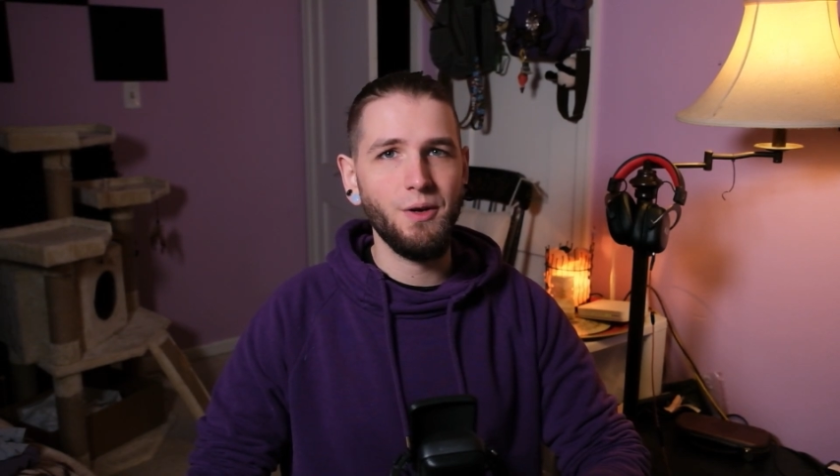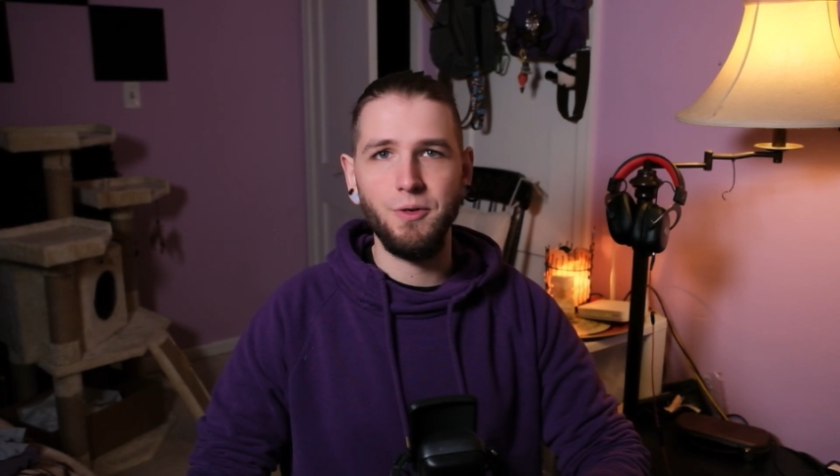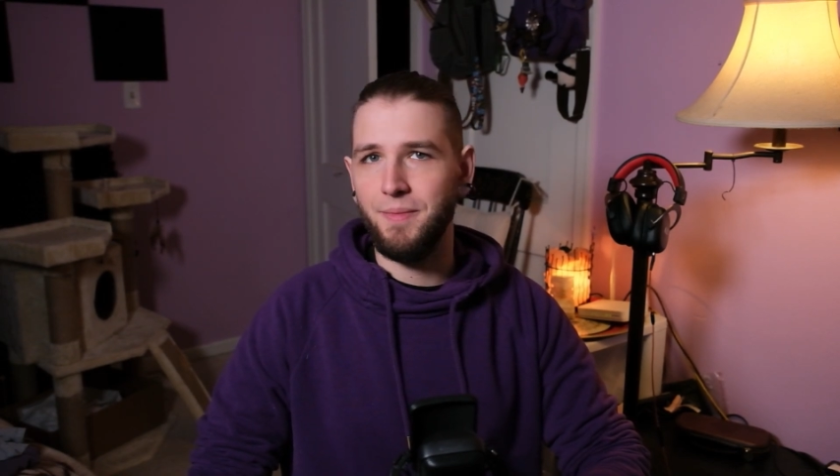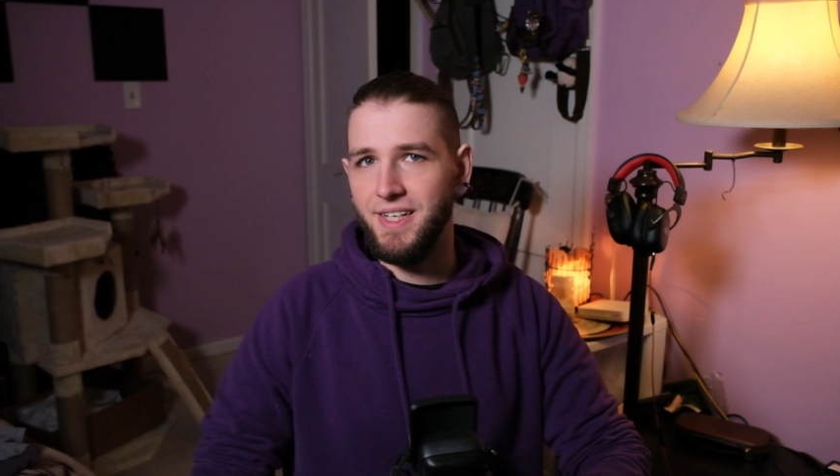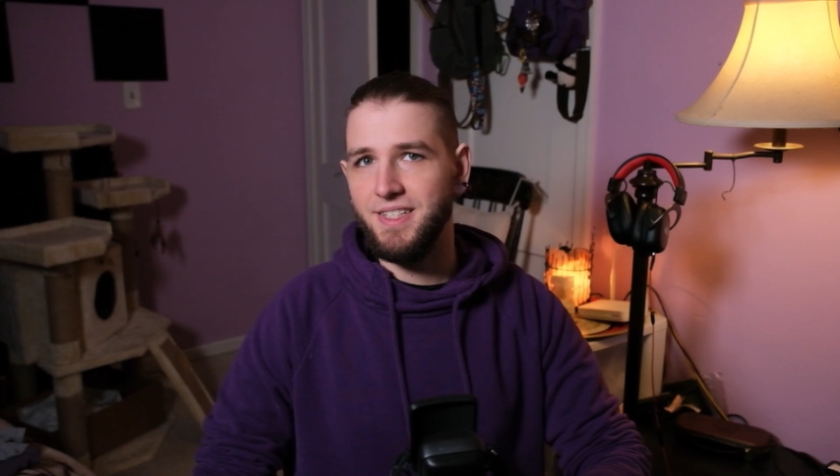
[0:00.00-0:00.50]
it
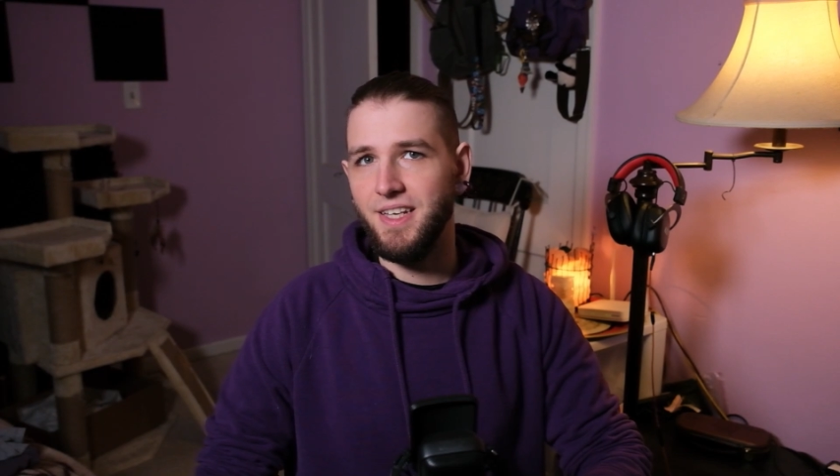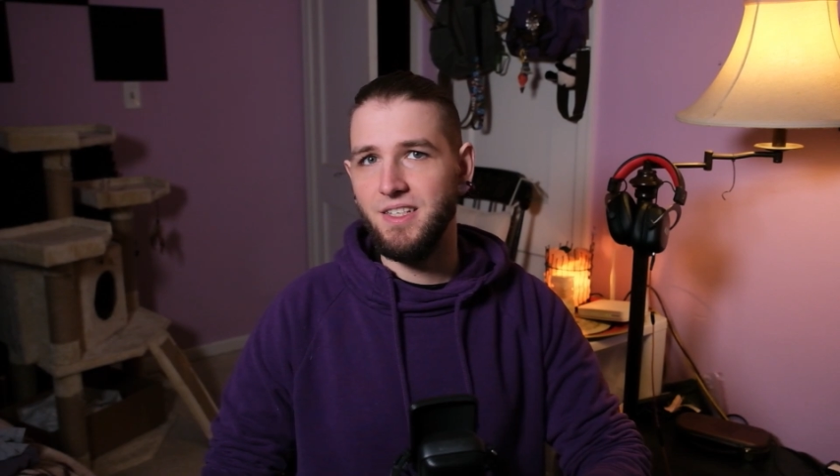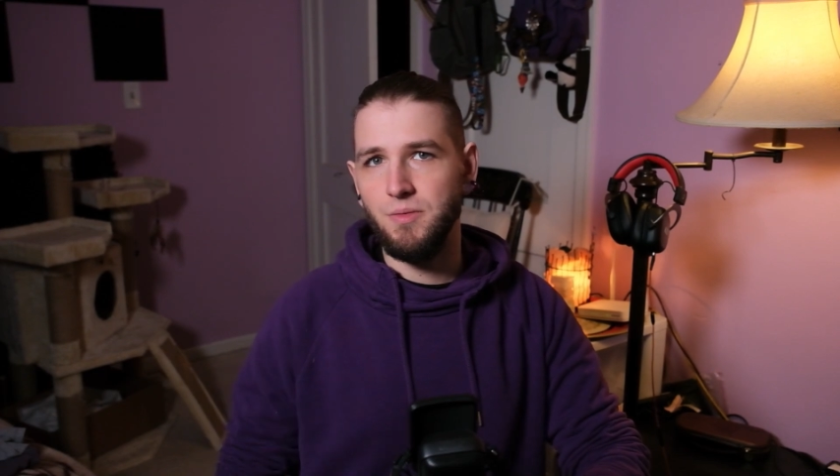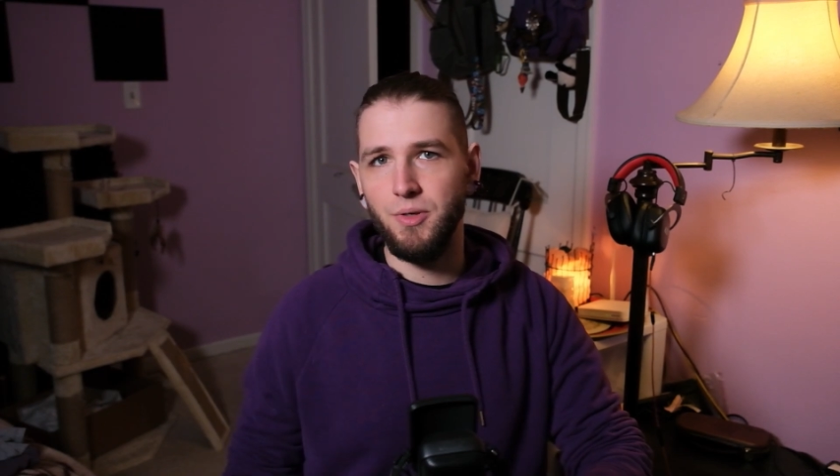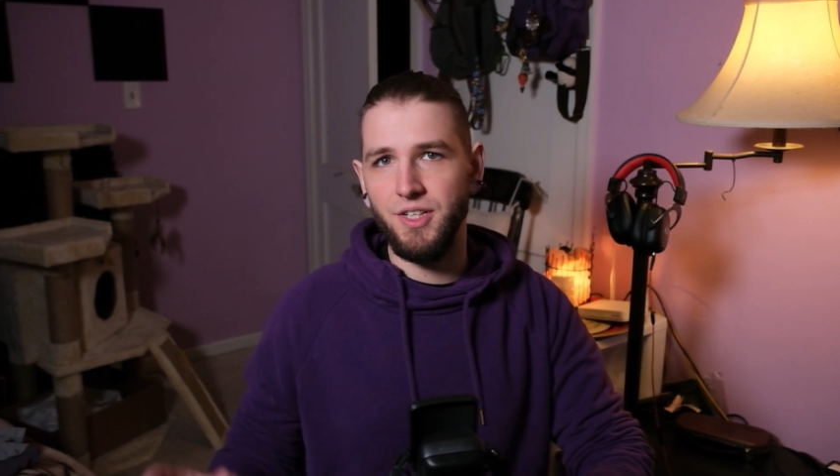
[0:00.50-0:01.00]
would make
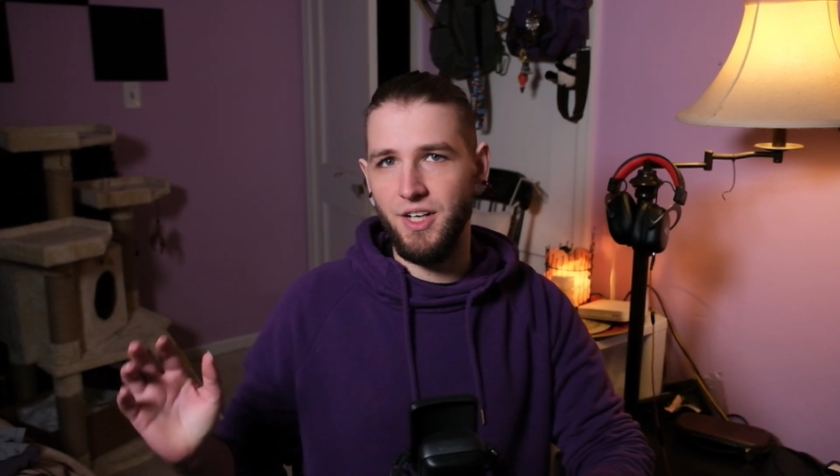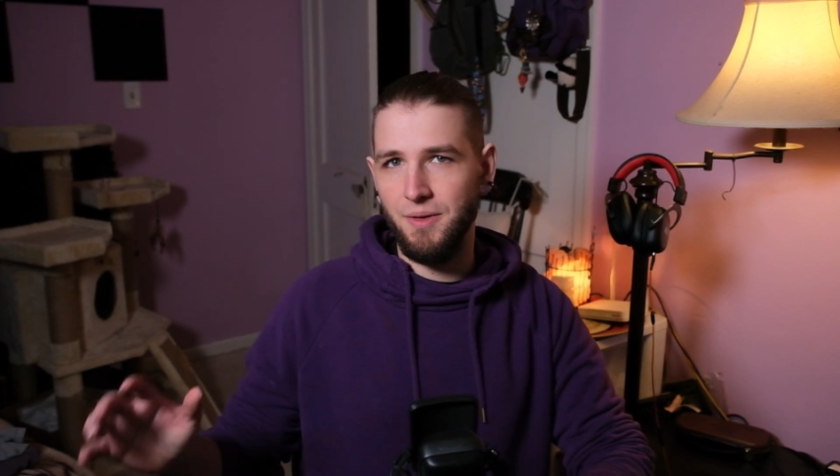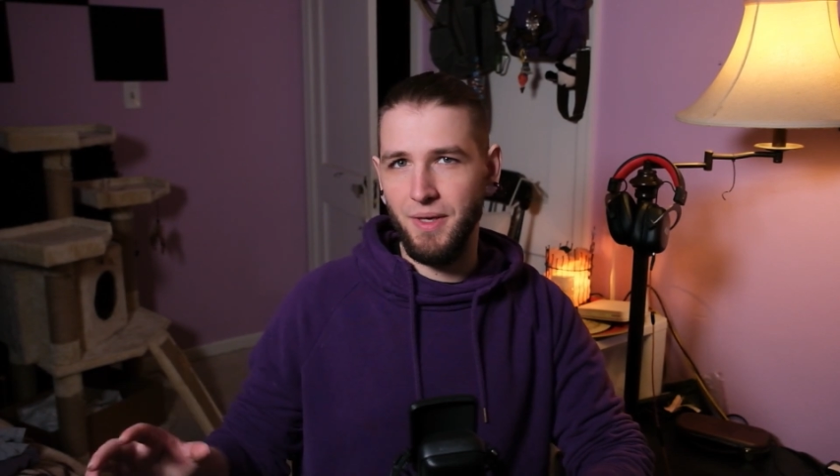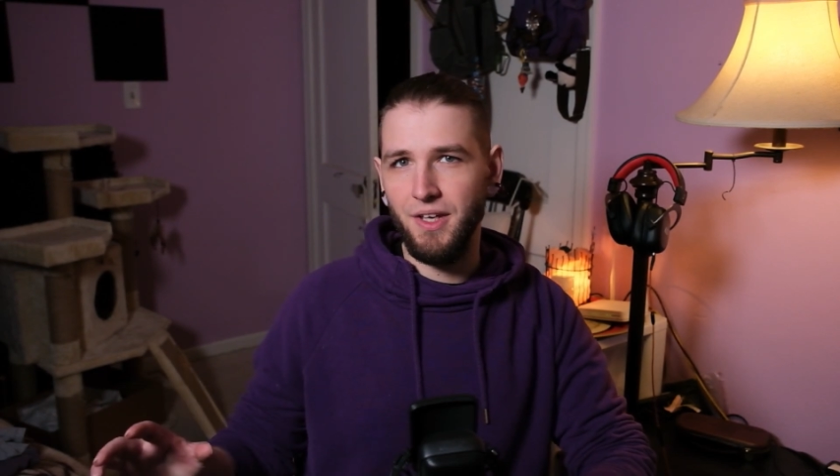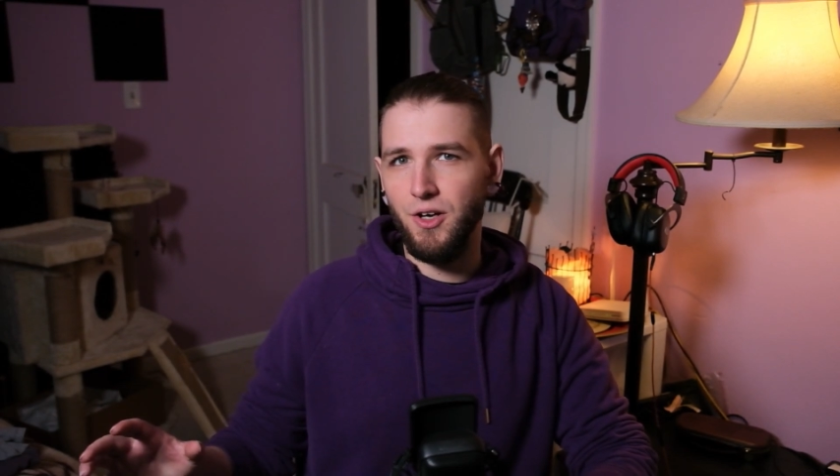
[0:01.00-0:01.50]
sense to put Yae
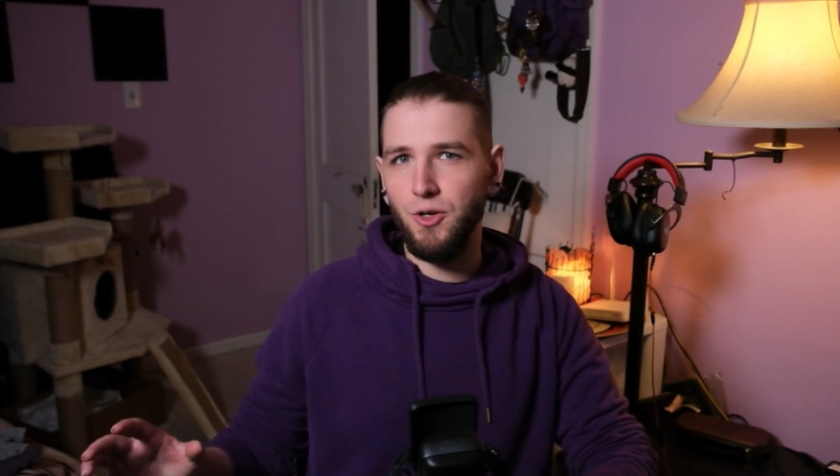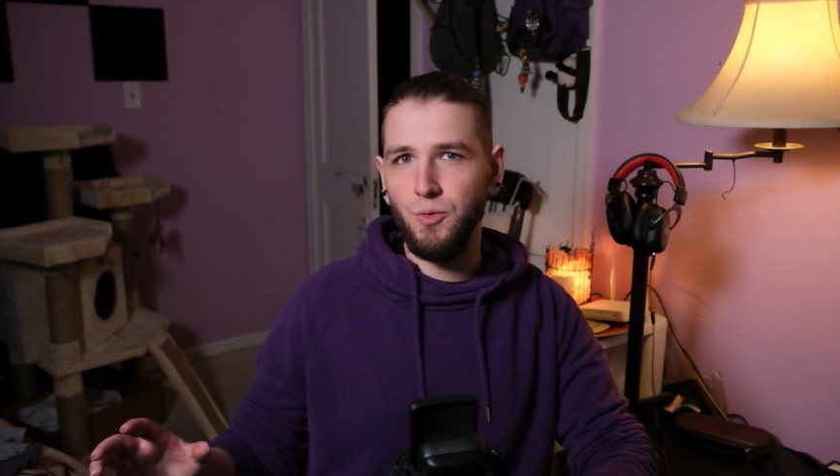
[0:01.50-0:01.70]
Miko